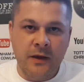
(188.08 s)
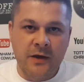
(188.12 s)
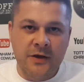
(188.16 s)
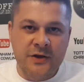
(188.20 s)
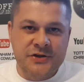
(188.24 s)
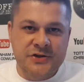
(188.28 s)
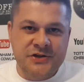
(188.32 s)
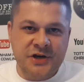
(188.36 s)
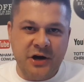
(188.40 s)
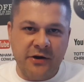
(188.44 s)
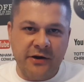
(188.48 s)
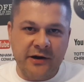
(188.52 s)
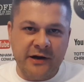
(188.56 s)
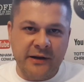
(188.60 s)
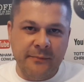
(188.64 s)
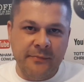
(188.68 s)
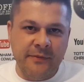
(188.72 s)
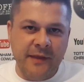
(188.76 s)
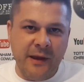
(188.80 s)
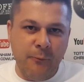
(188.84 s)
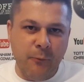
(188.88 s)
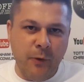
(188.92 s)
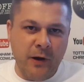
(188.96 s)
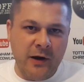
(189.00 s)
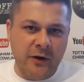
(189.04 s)
Sheringham
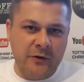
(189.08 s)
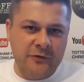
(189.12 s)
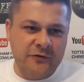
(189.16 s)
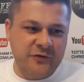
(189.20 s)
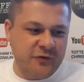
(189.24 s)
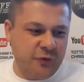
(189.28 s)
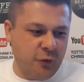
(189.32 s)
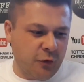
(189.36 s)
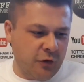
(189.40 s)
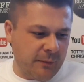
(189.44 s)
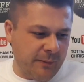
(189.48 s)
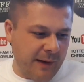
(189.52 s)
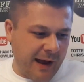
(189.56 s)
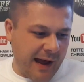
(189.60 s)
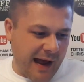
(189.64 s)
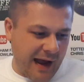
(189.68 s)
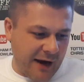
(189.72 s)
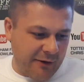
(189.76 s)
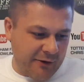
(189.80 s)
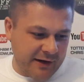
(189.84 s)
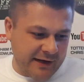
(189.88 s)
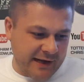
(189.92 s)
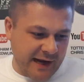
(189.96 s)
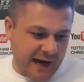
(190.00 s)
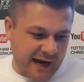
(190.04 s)
then went on to talk about
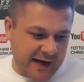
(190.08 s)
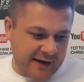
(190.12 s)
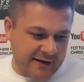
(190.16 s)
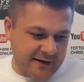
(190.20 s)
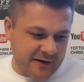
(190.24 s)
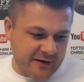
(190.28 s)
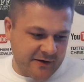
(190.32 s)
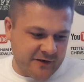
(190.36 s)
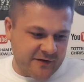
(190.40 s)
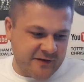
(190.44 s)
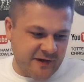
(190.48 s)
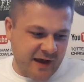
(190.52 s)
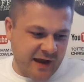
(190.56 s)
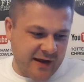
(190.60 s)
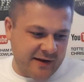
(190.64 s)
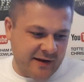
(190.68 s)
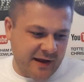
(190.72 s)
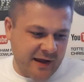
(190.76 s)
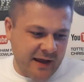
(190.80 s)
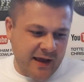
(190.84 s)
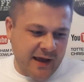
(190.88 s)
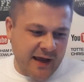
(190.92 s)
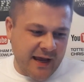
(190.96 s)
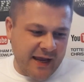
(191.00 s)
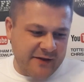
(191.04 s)
Harry Kane and said
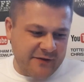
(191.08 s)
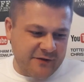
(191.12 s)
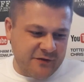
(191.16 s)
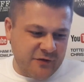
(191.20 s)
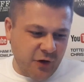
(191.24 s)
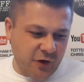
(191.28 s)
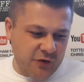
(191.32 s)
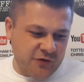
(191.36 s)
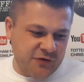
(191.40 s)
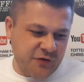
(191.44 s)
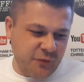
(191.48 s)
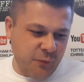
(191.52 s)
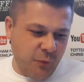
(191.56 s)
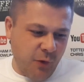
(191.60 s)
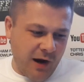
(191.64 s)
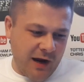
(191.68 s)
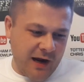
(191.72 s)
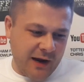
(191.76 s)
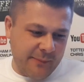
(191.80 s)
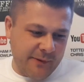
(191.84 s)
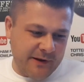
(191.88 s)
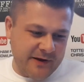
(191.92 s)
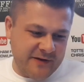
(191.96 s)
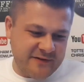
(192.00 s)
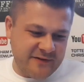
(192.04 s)
he's got to weigh
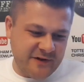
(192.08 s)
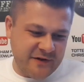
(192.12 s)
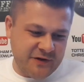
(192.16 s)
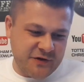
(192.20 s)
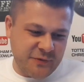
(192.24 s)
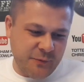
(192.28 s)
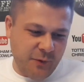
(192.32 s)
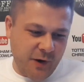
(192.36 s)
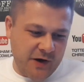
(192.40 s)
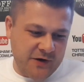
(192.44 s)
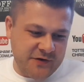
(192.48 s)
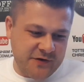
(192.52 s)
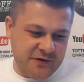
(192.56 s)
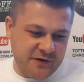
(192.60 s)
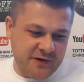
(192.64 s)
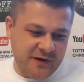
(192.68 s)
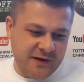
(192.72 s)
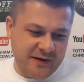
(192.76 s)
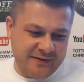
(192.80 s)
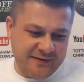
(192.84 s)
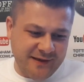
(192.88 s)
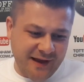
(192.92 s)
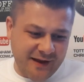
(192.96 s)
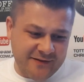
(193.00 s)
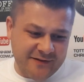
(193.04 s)
up his situation.
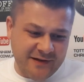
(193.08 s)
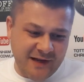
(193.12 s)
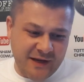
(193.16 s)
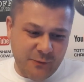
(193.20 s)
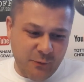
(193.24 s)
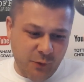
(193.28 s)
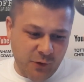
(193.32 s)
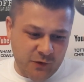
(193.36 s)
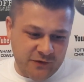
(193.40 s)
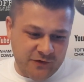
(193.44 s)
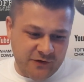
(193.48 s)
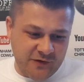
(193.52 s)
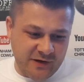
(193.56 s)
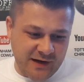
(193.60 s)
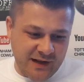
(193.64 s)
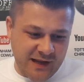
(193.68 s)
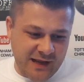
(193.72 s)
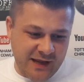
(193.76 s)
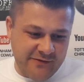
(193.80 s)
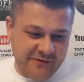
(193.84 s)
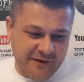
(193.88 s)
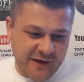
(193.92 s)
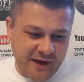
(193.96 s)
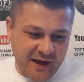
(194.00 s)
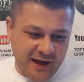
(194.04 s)
Does he want to
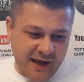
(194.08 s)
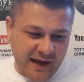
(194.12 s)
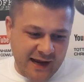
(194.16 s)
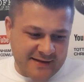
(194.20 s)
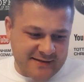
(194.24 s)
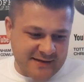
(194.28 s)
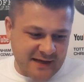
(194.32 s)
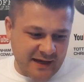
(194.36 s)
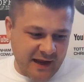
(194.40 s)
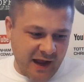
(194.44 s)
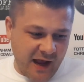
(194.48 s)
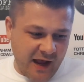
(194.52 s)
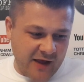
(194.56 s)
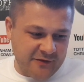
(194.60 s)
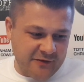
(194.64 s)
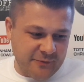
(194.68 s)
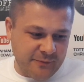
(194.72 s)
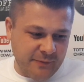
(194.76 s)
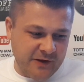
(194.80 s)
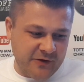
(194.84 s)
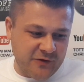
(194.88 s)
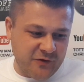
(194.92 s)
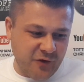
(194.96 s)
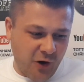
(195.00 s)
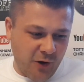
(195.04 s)
leave? Is there going to
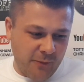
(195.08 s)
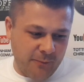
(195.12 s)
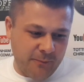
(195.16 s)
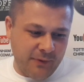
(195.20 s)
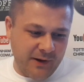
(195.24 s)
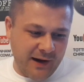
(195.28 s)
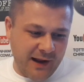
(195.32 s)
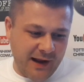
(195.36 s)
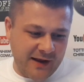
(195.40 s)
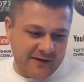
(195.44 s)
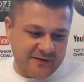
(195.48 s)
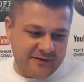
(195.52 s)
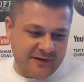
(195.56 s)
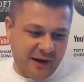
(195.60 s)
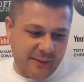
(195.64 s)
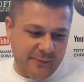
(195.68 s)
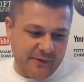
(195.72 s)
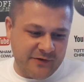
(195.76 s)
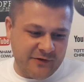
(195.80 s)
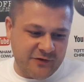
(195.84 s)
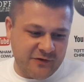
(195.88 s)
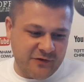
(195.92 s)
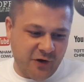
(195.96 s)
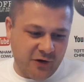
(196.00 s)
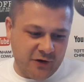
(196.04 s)
be top players coming
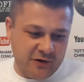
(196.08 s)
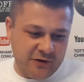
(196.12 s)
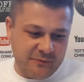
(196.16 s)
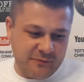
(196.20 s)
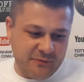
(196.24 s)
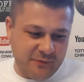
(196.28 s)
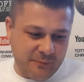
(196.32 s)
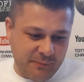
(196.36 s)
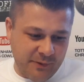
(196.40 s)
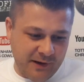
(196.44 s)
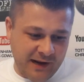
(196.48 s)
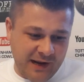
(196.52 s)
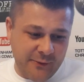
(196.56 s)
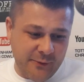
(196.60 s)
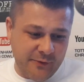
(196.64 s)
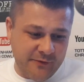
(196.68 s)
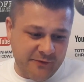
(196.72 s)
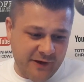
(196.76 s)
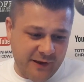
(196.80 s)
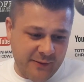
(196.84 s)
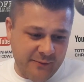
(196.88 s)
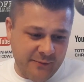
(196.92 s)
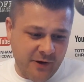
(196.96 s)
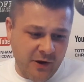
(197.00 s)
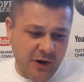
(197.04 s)
to Tottenham to play with
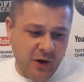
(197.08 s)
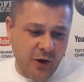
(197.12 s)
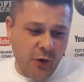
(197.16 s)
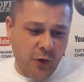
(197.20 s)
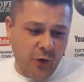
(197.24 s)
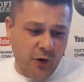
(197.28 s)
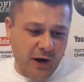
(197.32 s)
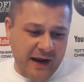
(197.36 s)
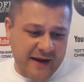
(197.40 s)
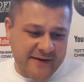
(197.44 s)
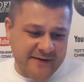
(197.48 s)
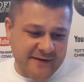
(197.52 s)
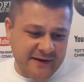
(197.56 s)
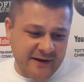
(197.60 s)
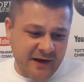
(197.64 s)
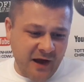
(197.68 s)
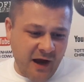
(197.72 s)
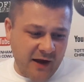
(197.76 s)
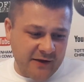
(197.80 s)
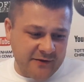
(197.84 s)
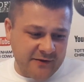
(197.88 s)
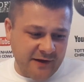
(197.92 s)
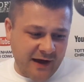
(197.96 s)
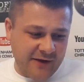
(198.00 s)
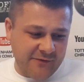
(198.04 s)
him? Or is he
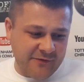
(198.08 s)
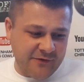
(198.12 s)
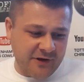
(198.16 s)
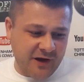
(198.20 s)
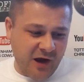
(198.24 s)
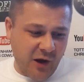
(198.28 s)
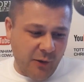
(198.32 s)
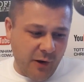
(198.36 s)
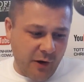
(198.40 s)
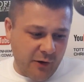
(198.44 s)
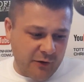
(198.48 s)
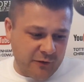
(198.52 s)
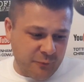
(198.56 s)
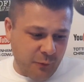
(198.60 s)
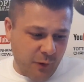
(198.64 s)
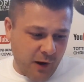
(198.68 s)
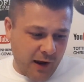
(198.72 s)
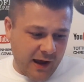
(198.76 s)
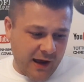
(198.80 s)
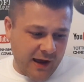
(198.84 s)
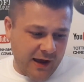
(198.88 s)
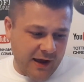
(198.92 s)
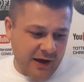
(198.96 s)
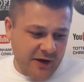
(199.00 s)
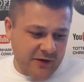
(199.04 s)
going to have to go
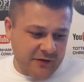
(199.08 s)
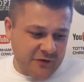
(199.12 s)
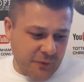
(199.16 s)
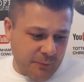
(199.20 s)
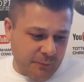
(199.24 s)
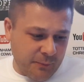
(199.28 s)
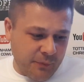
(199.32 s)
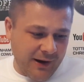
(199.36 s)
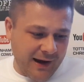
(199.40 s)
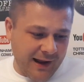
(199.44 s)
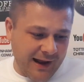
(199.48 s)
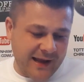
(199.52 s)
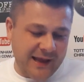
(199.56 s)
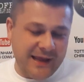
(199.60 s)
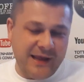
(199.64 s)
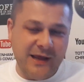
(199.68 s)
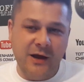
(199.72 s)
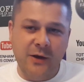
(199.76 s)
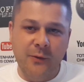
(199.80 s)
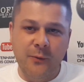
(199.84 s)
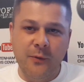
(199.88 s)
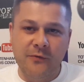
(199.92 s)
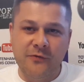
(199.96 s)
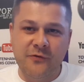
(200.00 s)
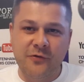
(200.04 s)
elsewhere to play
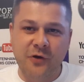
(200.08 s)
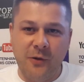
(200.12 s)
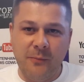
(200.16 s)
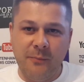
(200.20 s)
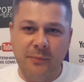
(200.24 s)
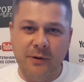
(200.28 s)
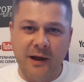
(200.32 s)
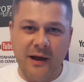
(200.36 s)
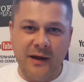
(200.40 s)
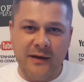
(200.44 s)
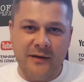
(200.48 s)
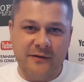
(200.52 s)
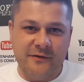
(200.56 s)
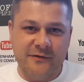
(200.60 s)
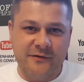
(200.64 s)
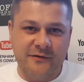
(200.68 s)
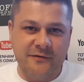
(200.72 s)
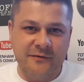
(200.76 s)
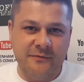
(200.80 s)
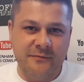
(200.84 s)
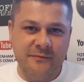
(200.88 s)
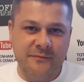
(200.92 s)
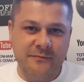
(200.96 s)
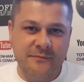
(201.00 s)
with top players?